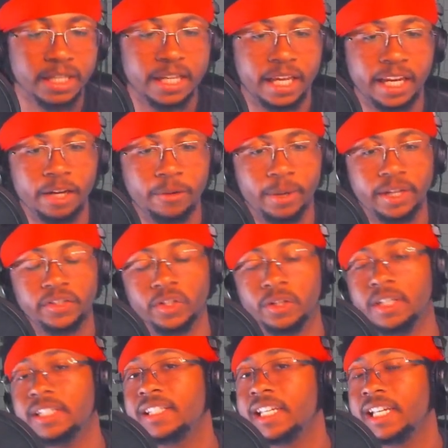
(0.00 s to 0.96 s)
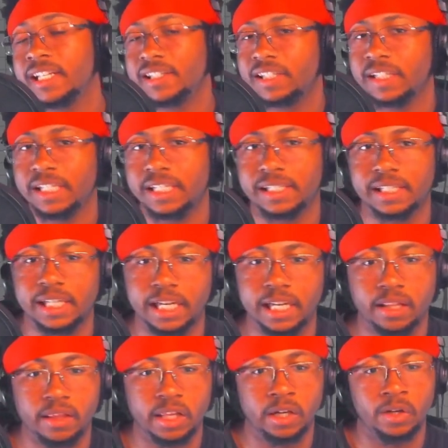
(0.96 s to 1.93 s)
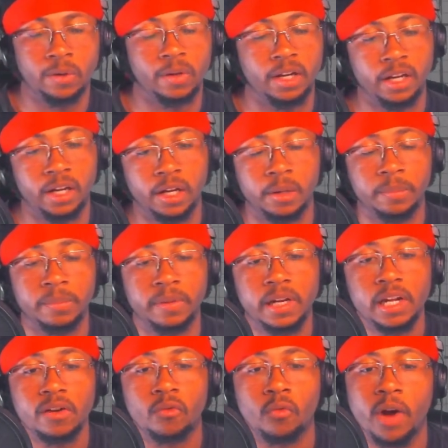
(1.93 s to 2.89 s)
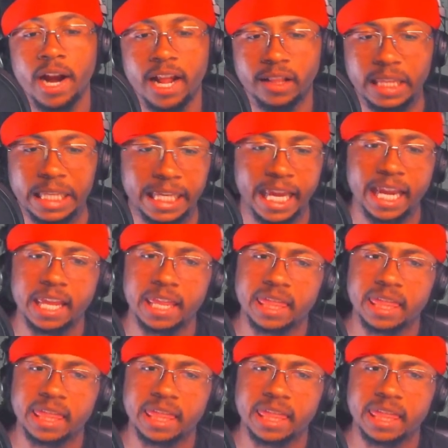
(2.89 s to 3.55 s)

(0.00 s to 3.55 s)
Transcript: Anyway, so let's get into his kit though. Right out the gate,